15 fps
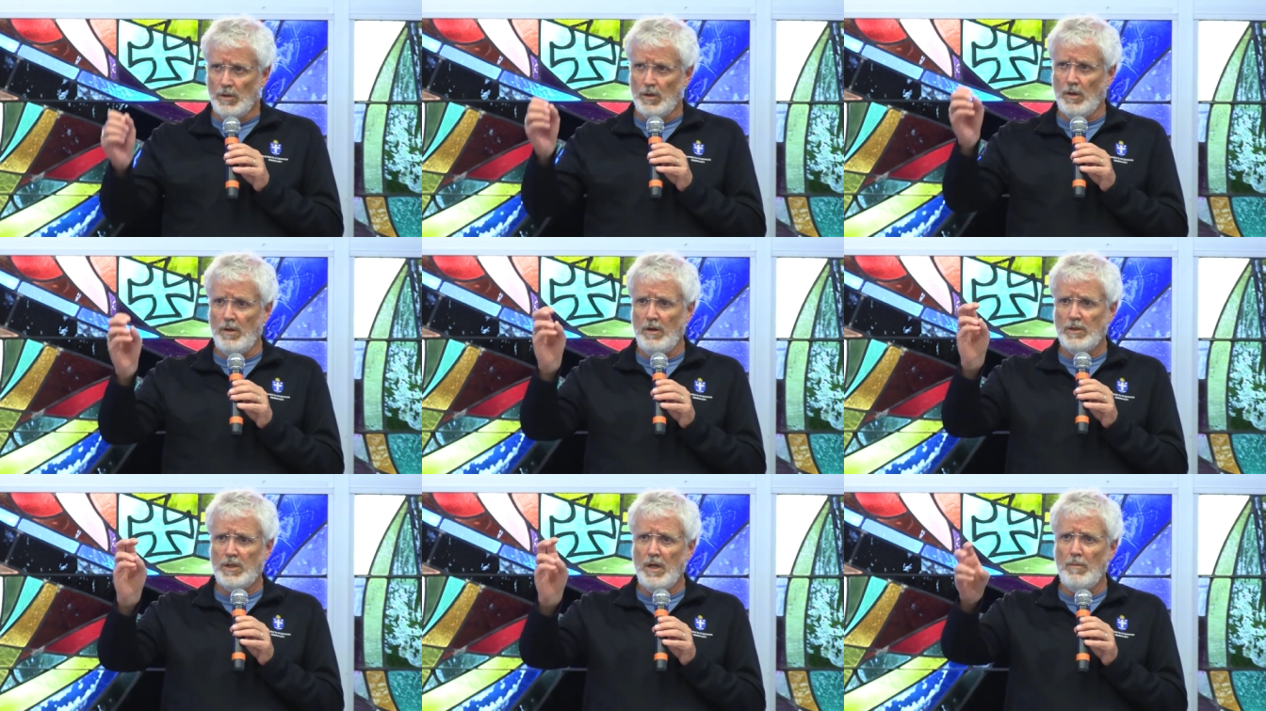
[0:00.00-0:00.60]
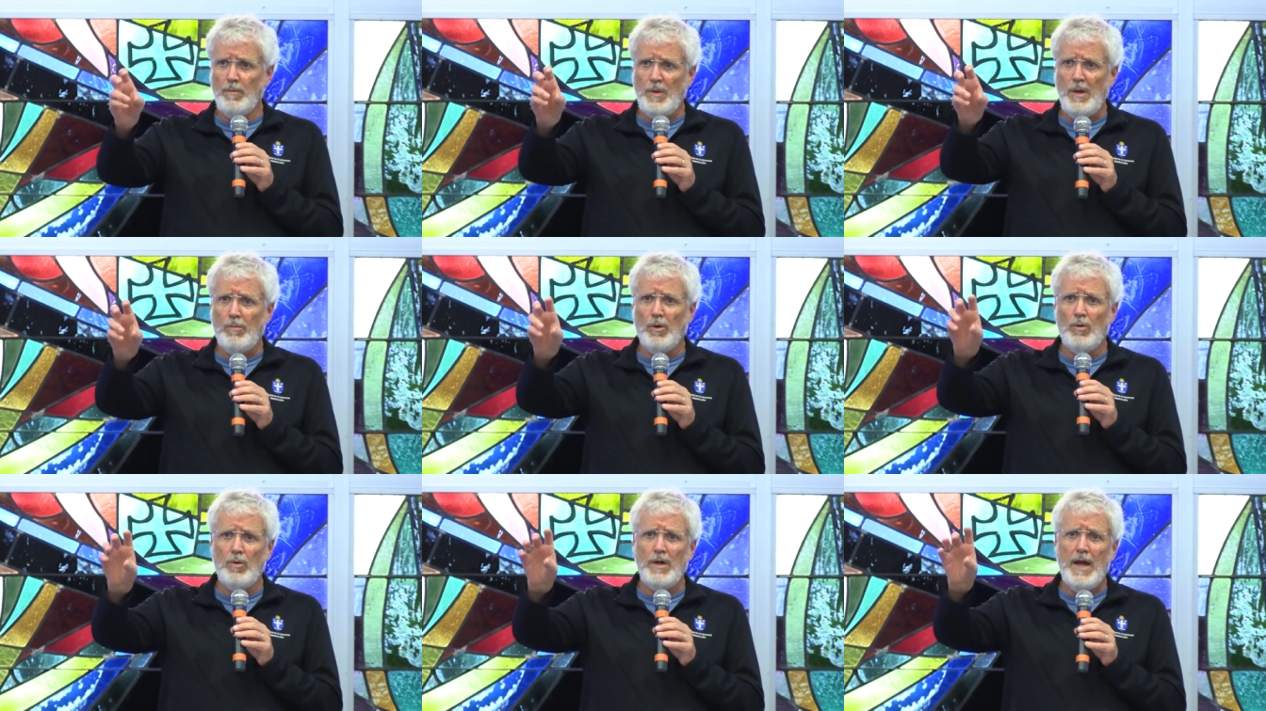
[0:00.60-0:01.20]
So there are some
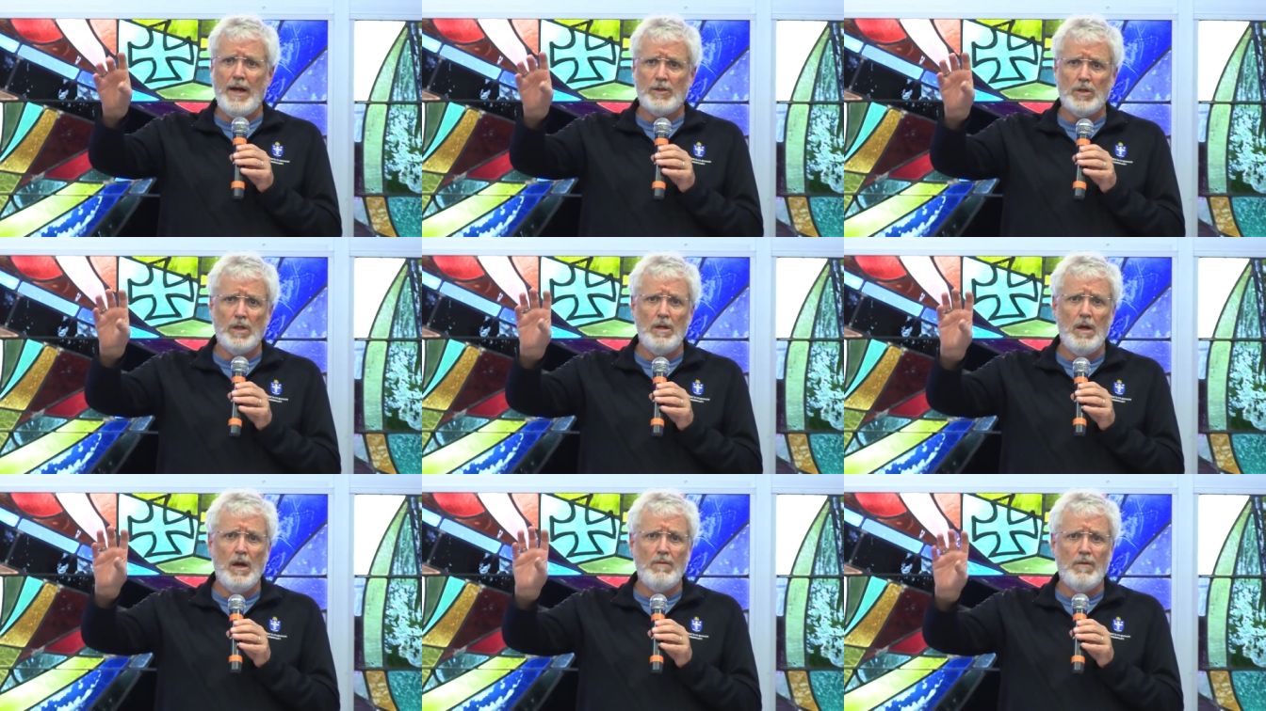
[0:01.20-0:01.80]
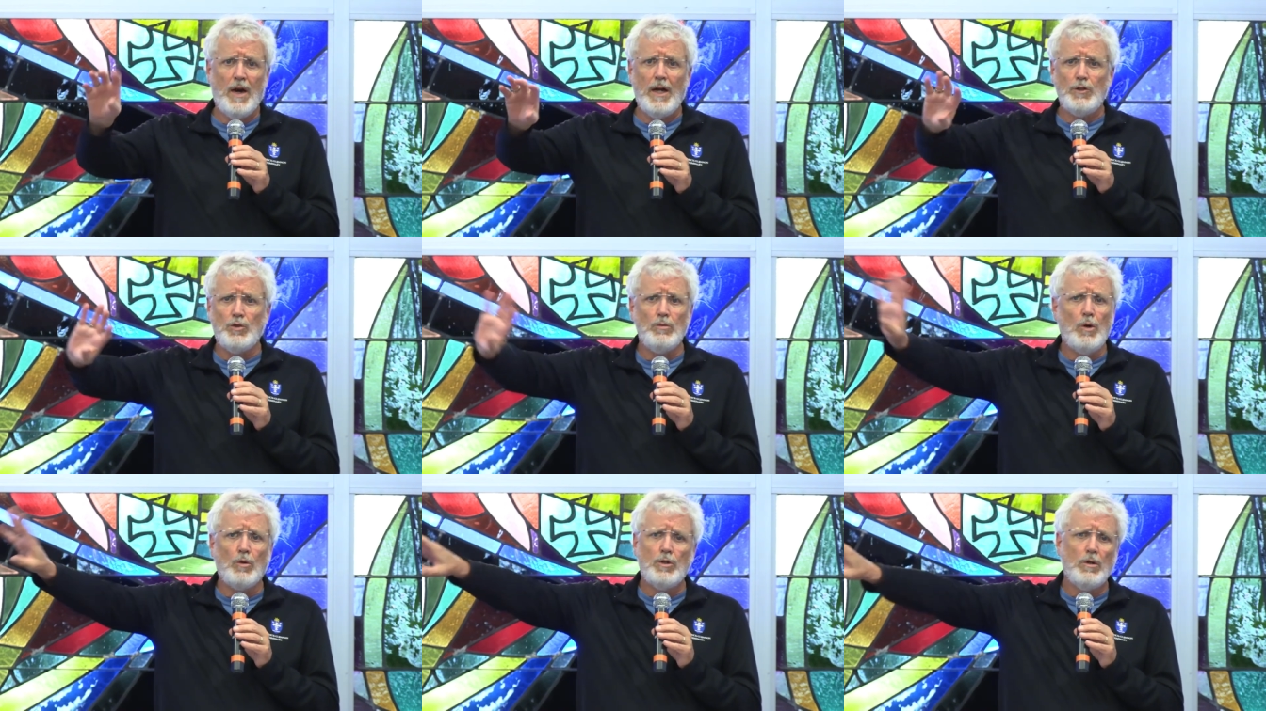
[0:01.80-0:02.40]
people who would actually
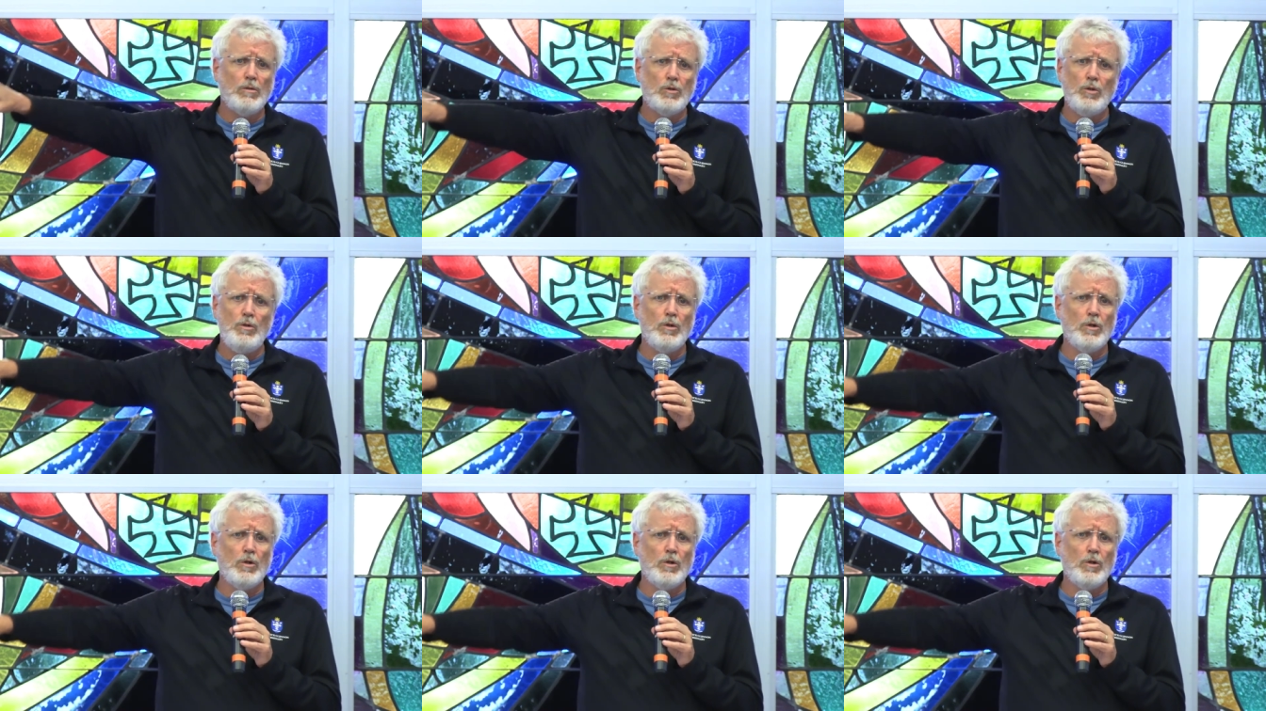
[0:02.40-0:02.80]
advise you, oh, don't do